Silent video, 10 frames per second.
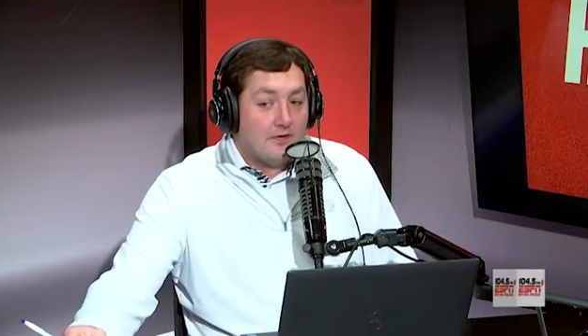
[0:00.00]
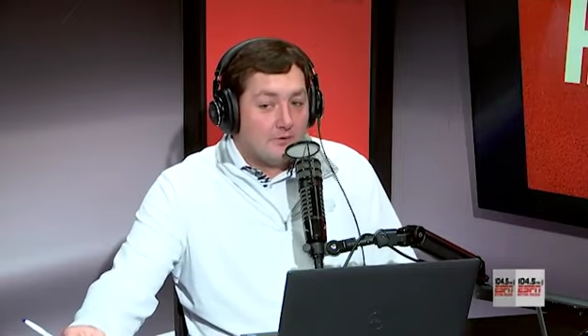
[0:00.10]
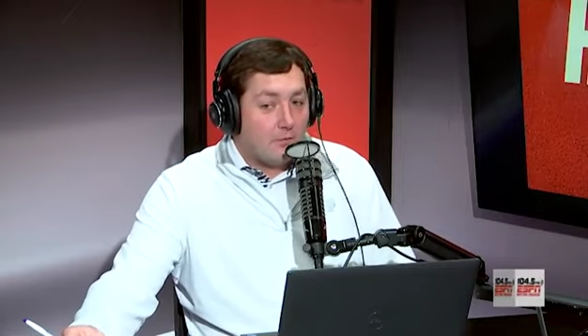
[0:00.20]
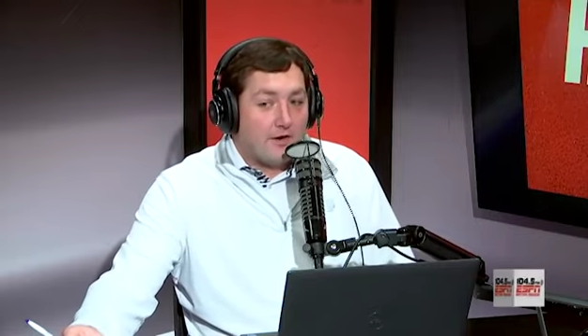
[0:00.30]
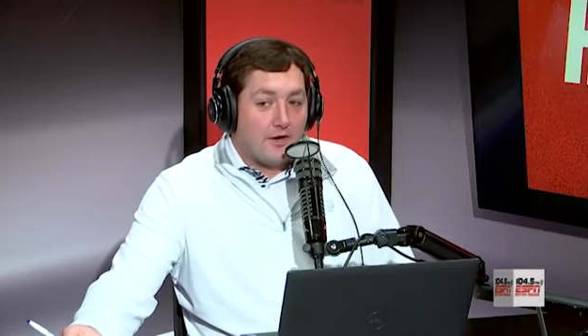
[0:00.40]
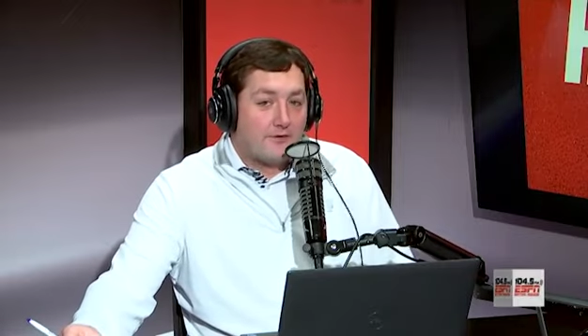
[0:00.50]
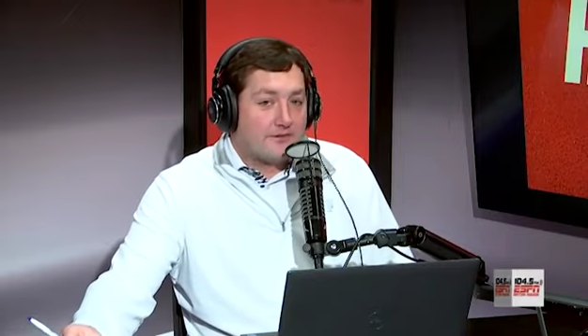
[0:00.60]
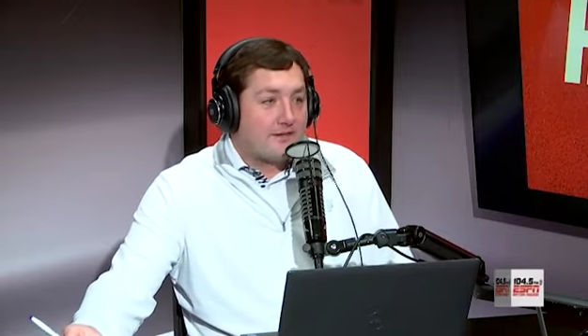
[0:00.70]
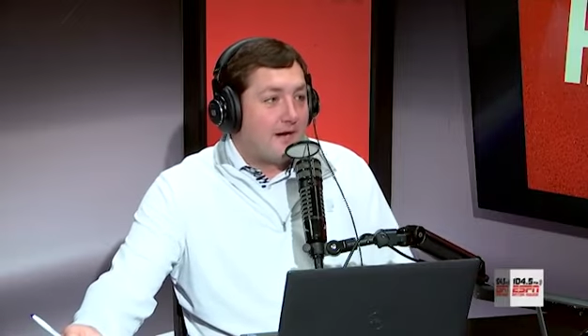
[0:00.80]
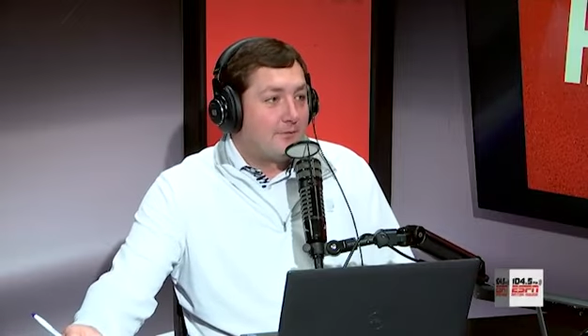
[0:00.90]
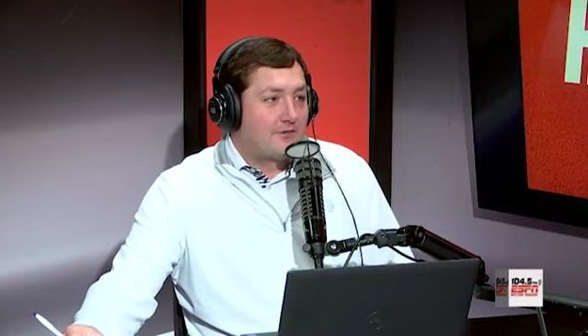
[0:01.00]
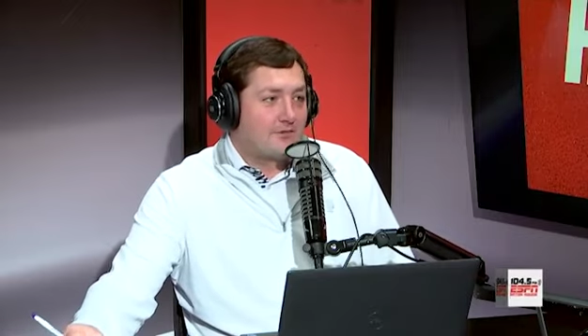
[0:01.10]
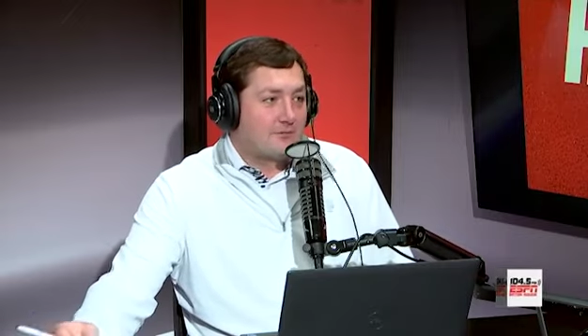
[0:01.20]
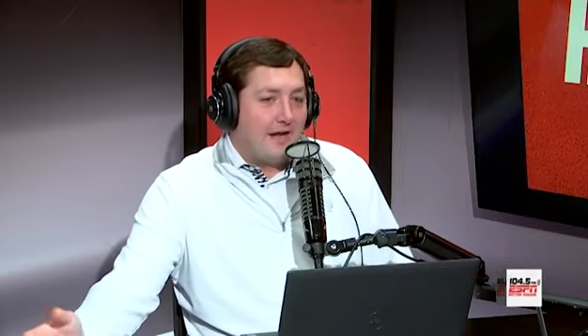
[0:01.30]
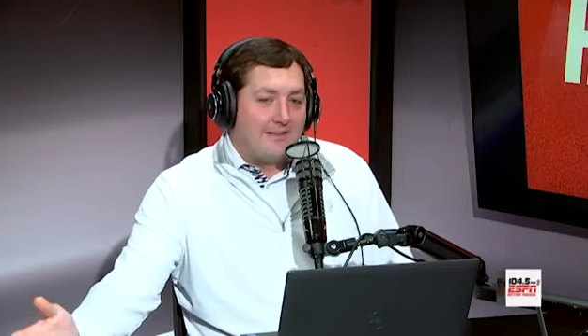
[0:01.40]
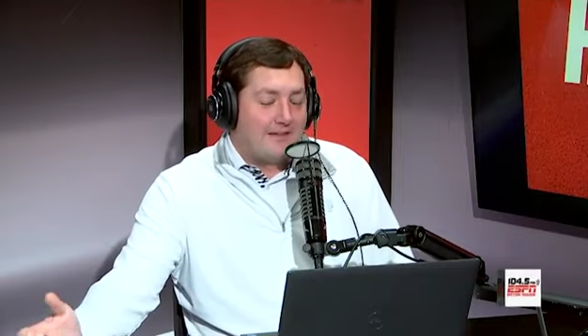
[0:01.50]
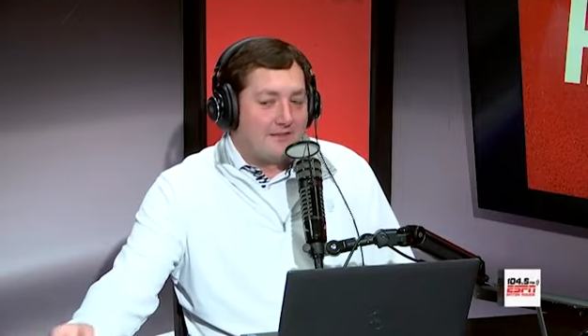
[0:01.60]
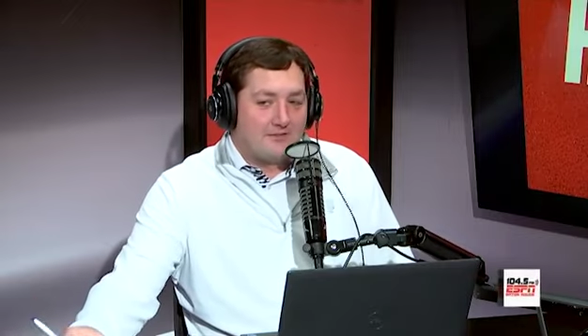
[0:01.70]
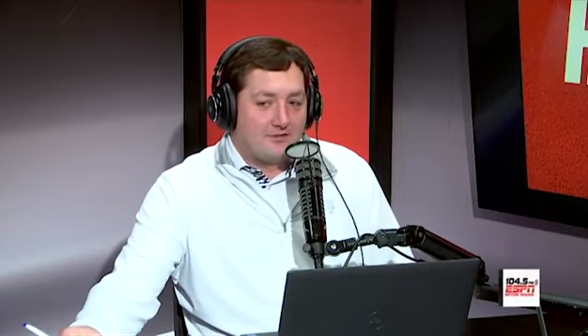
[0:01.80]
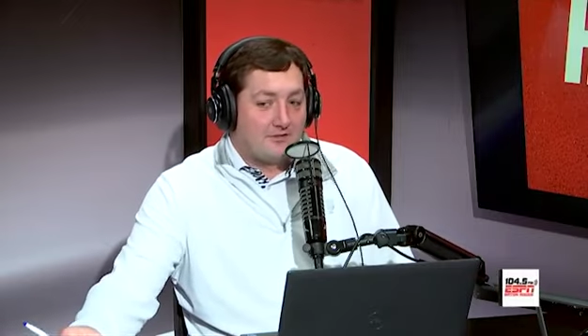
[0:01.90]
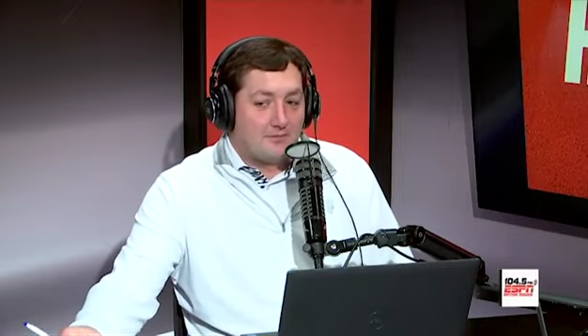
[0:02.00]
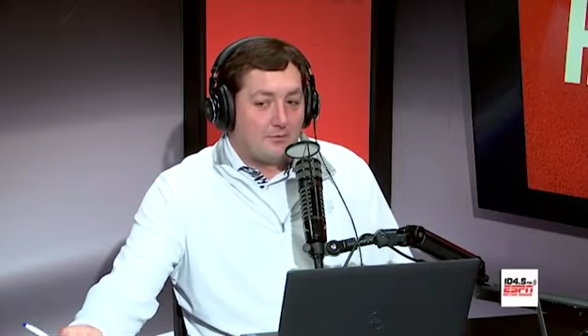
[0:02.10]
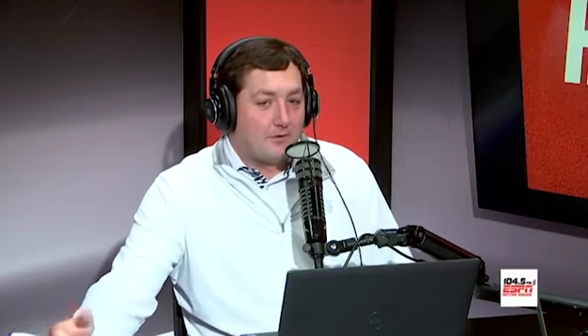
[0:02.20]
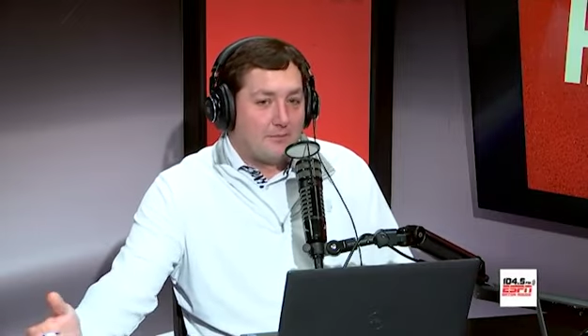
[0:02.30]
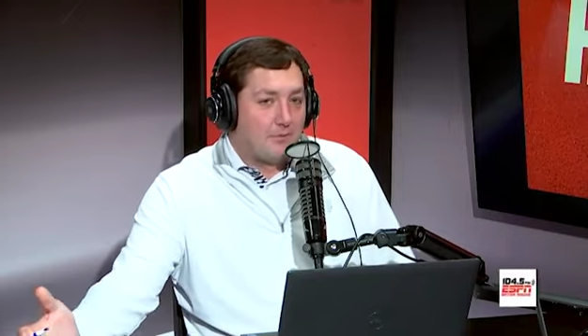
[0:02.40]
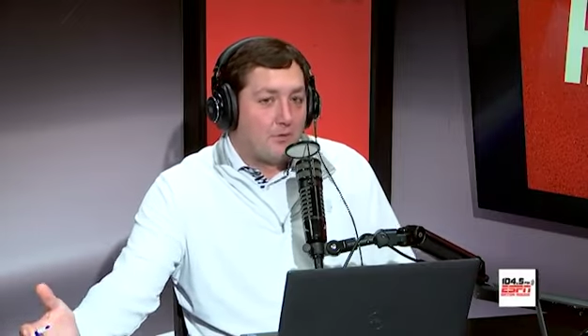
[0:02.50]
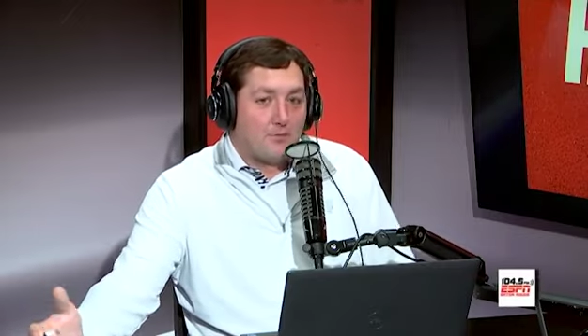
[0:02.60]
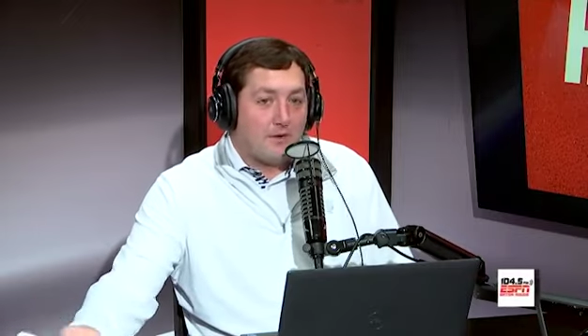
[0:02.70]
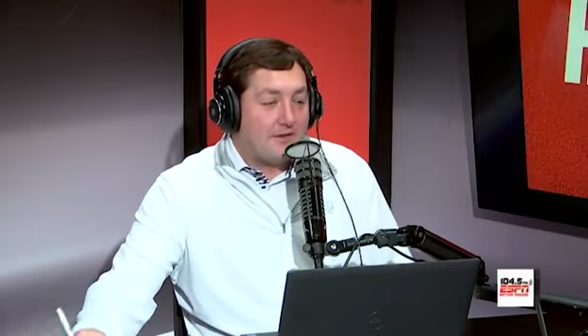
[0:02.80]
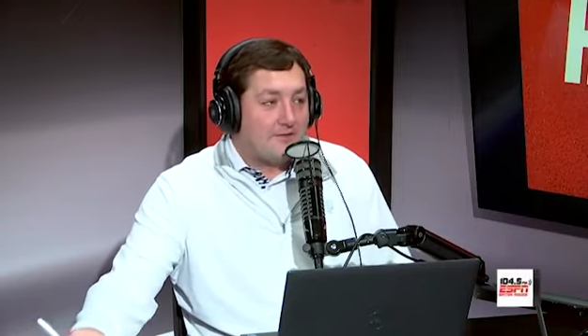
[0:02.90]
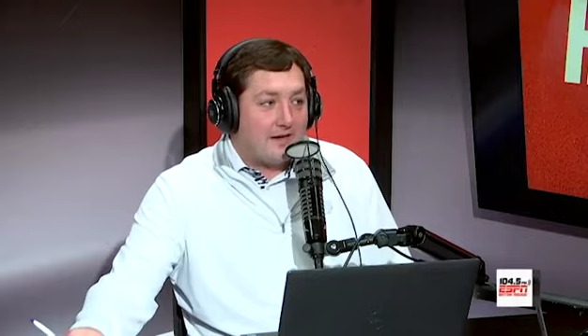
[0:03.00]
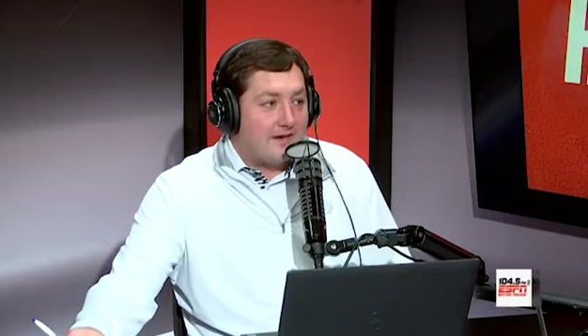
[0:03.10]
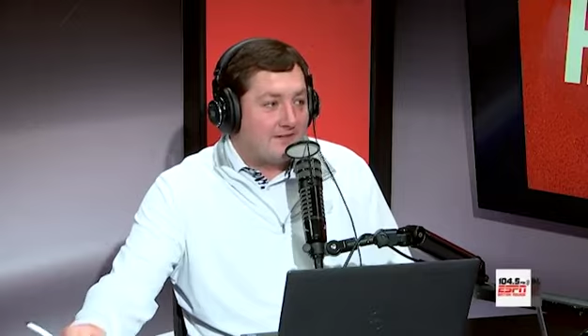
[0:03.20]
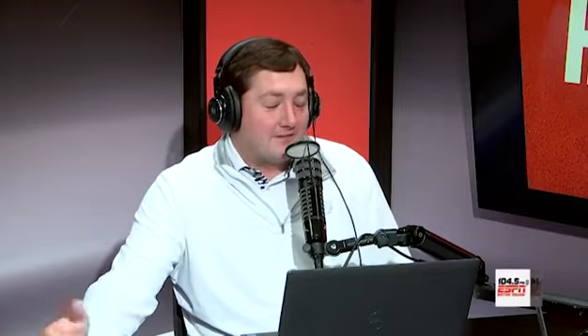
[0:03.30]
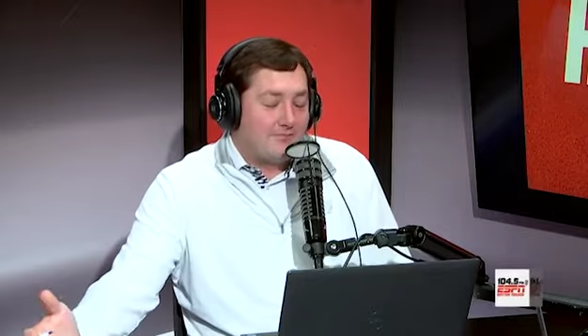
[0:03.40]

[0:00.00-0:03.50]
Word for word: one in overtime, which I think is just a really poor play design.